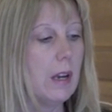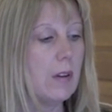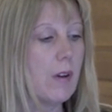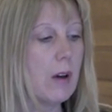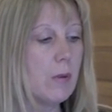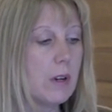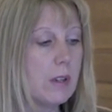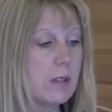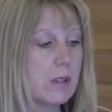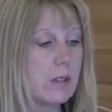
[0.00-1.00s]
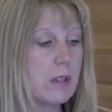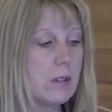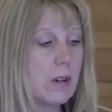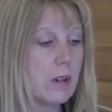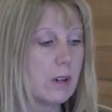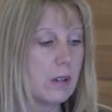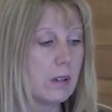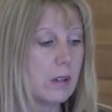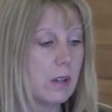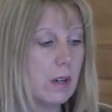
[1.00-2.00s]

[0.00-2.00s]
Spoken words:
If I wanted to send her